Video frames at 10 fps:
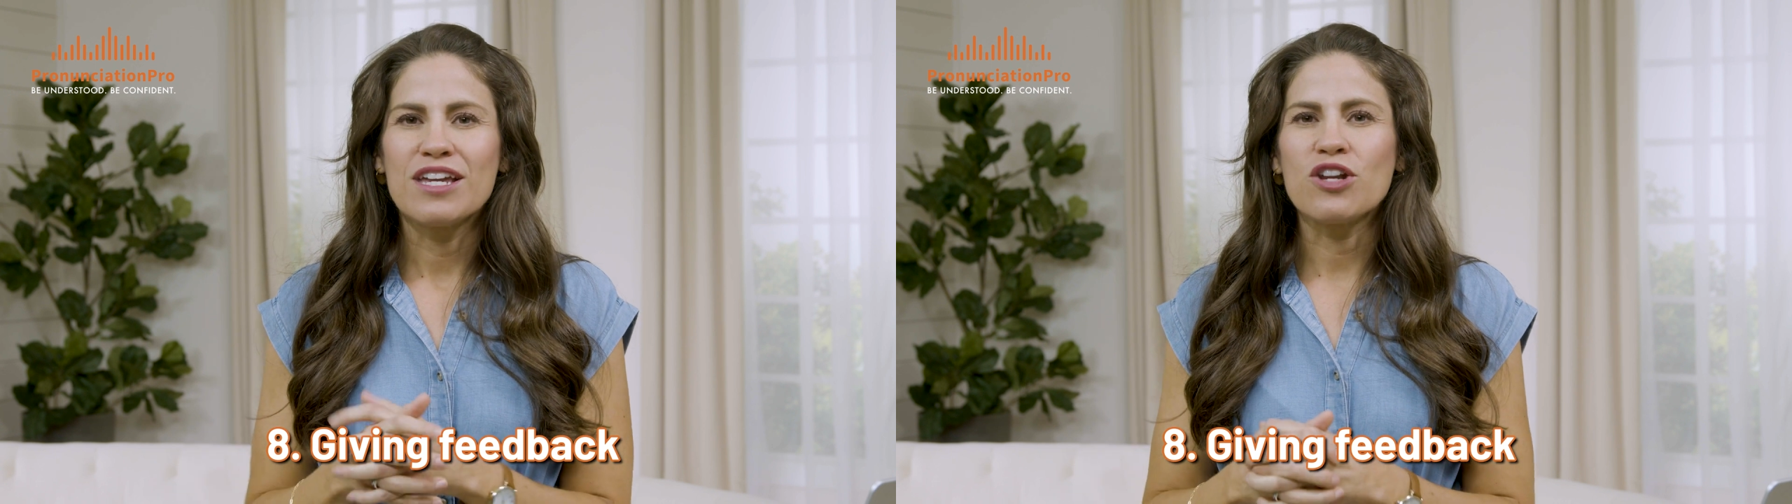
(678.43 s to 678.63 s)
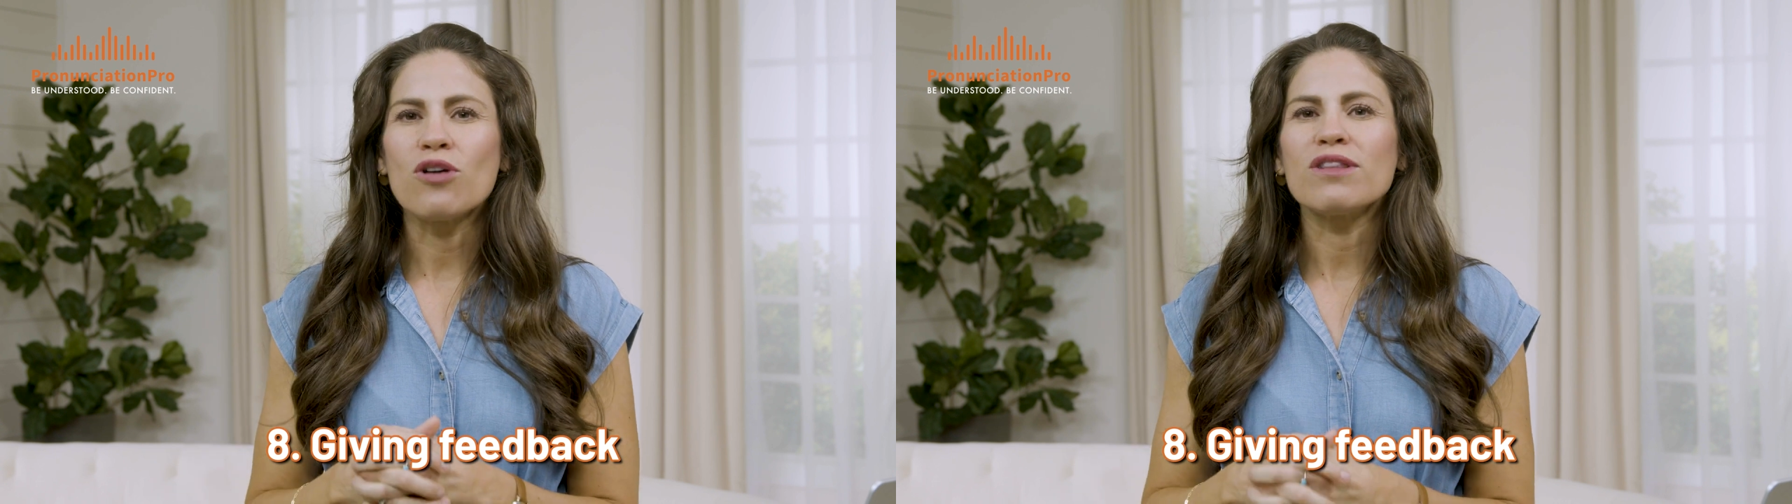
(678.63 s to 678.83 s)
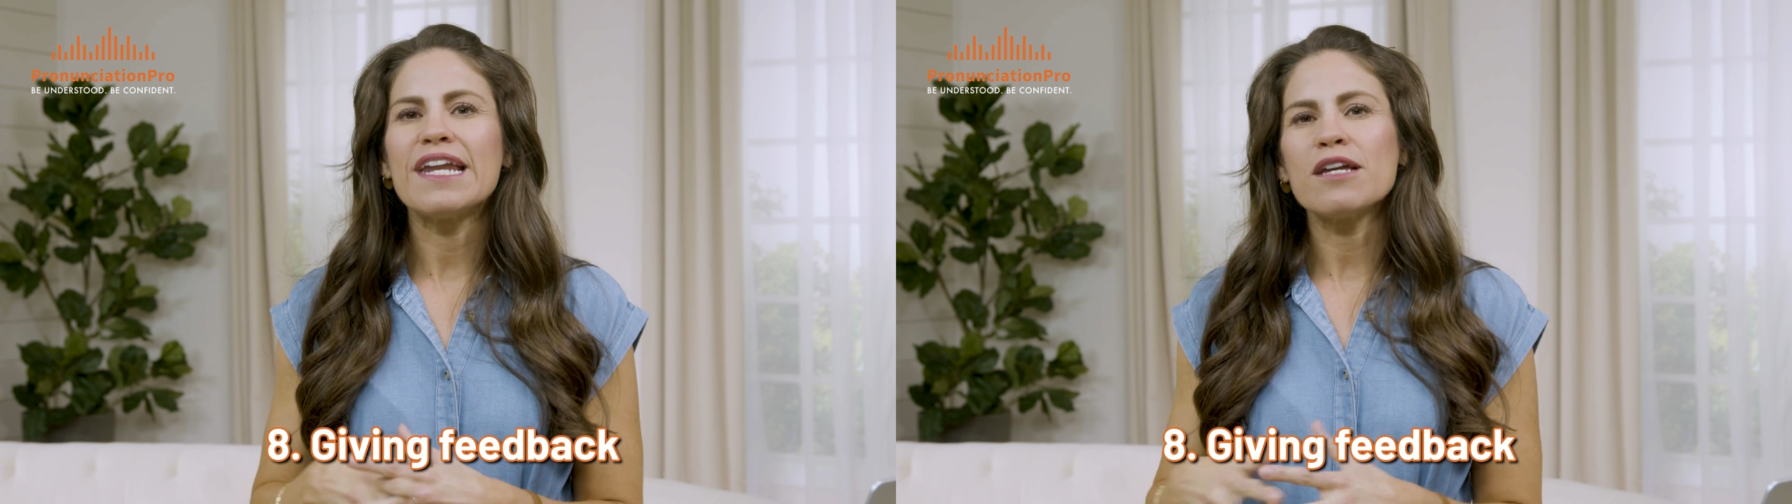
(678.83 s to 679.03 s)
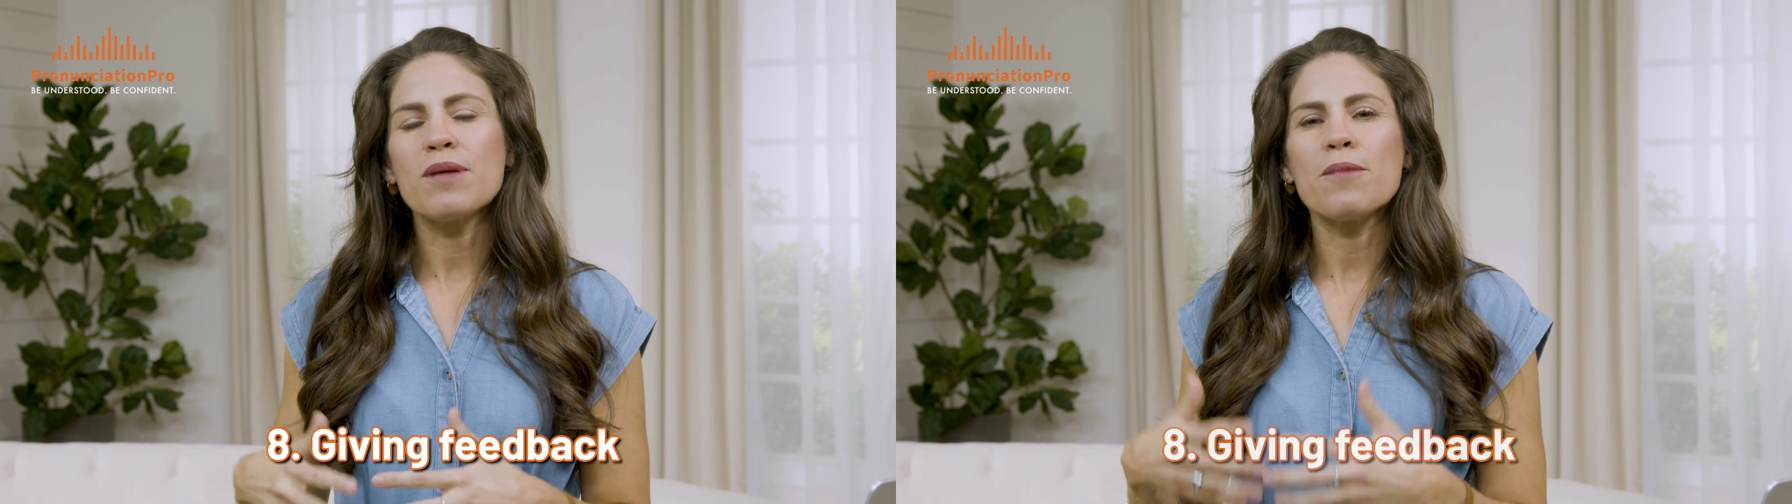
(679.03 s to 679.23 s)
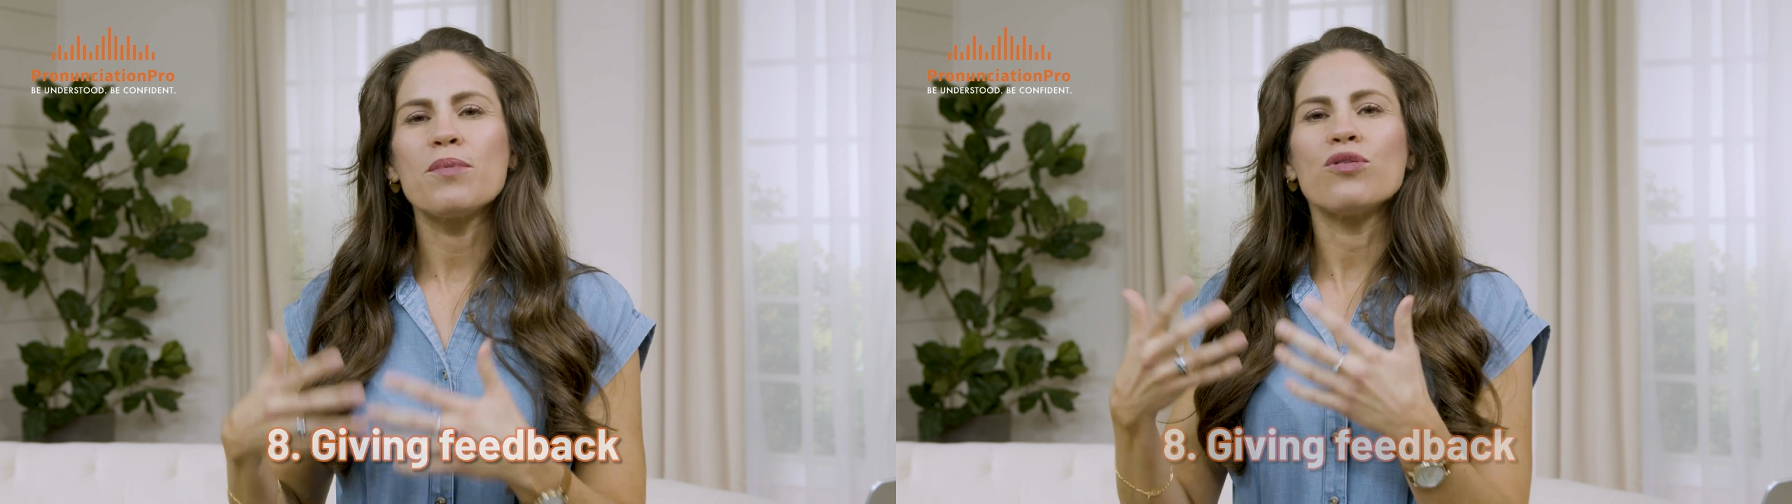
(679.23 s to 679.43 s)
Letting
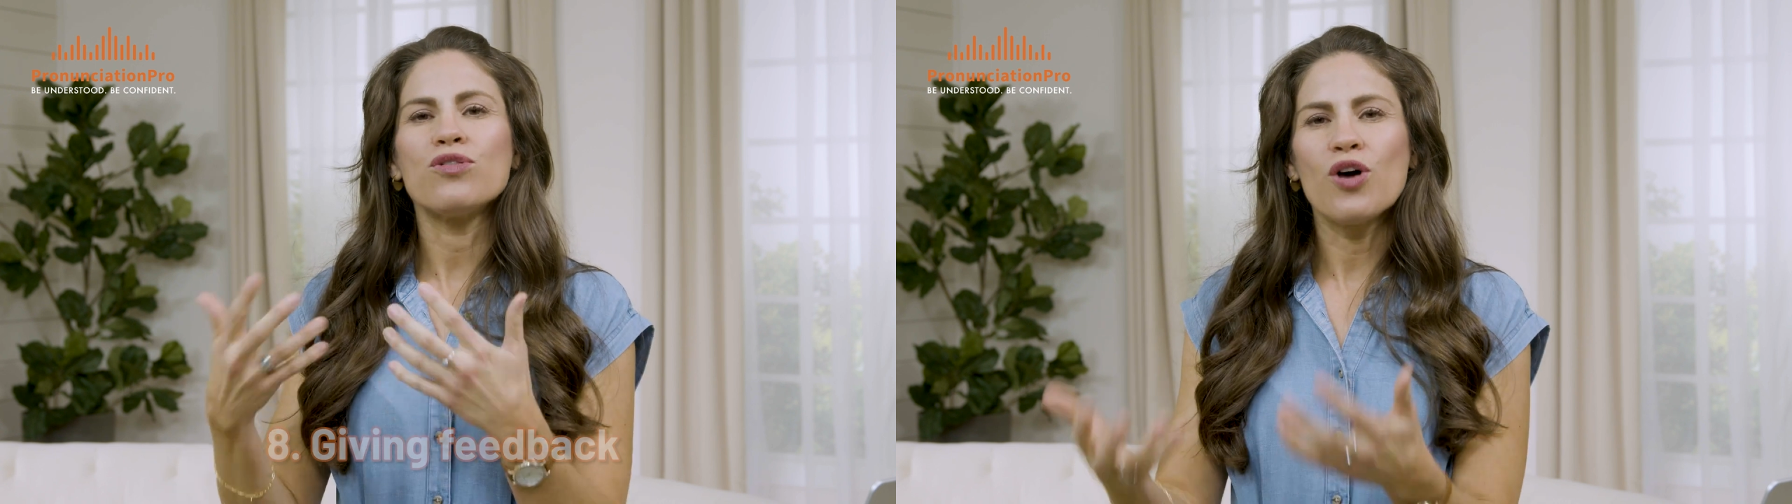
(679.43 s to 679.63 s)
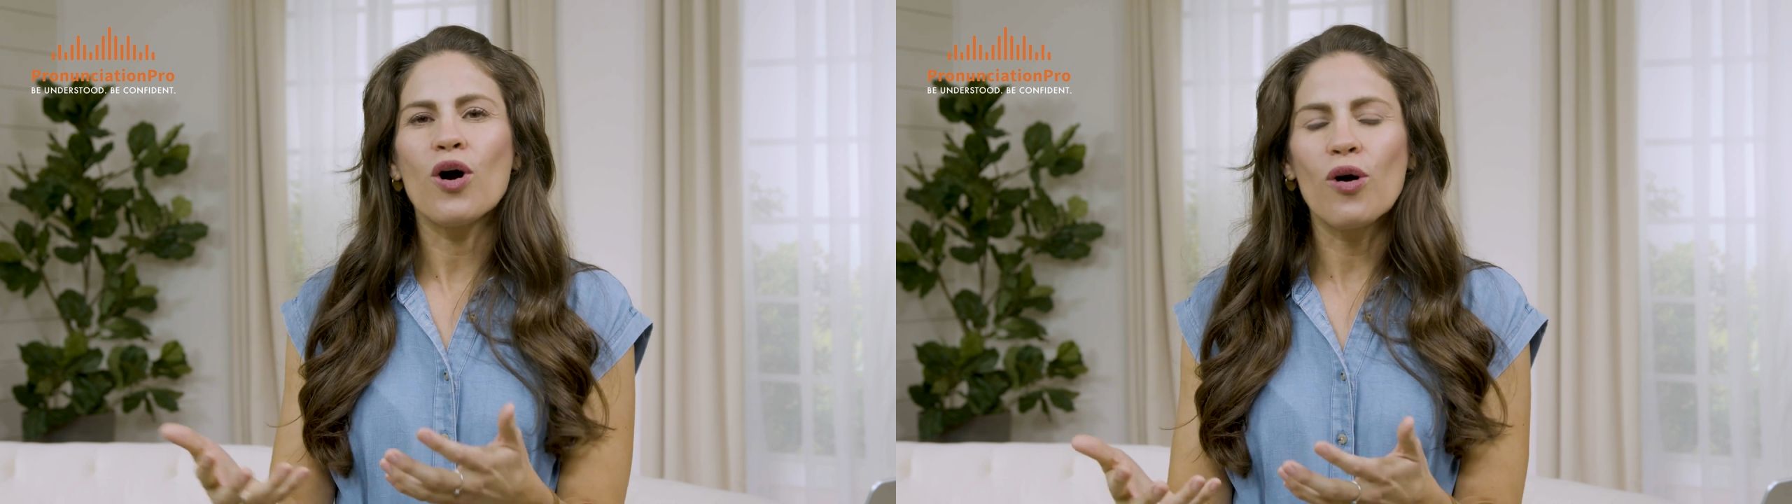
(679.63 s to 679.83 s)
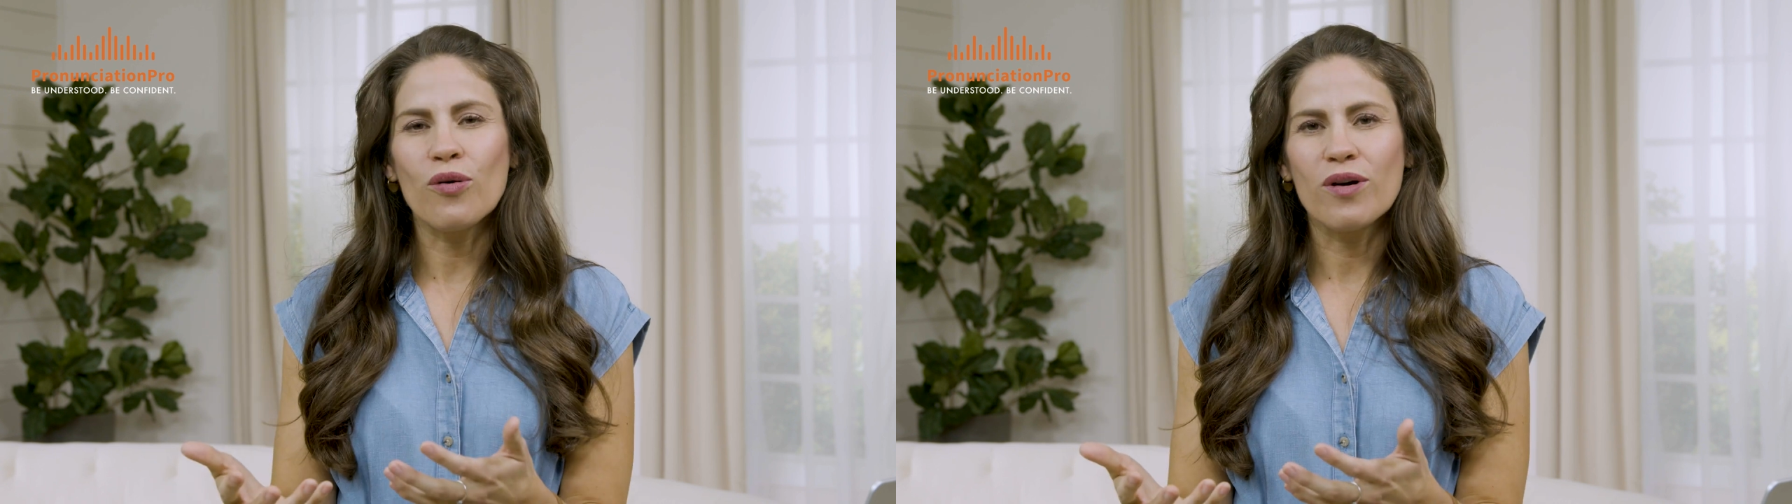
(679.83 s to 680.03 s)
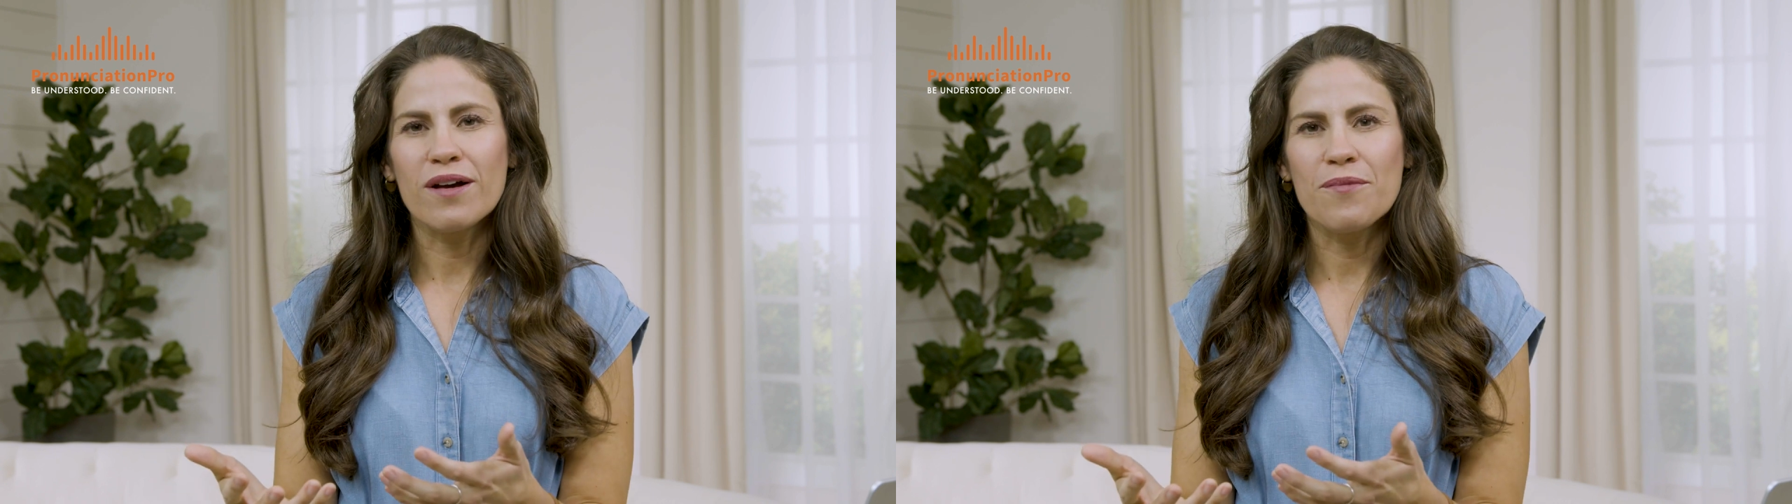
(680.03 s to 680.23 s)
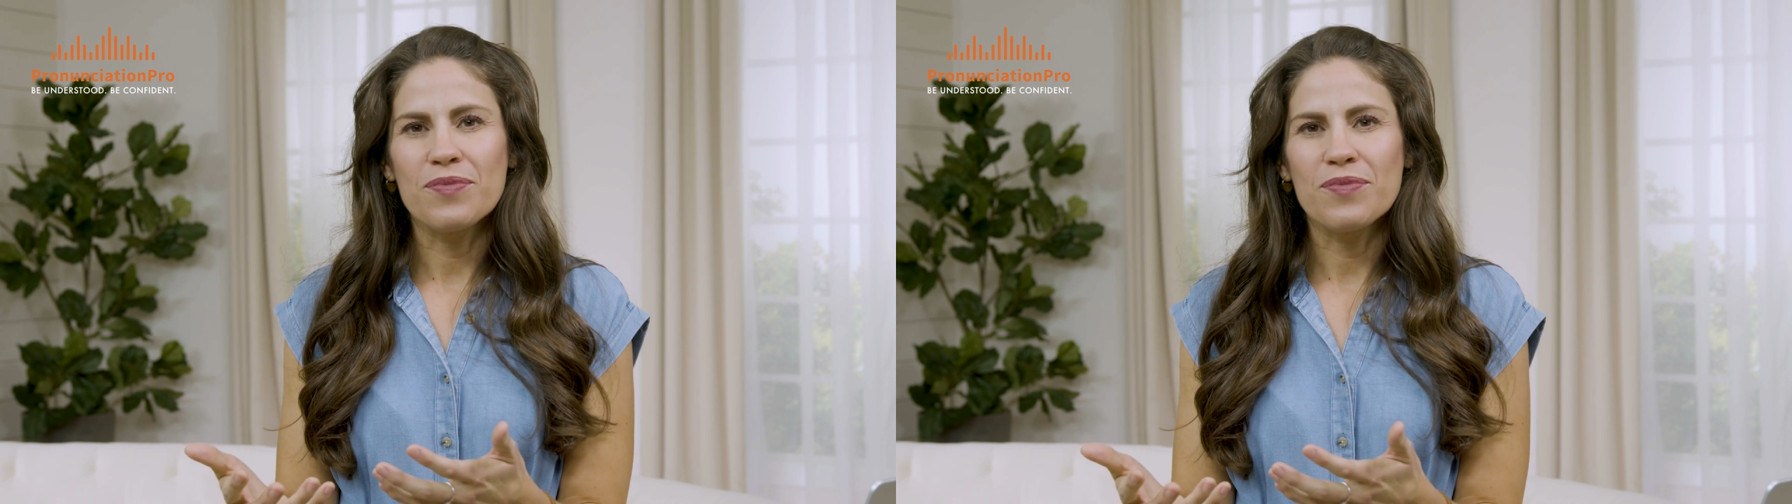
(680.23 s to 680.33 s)
people know,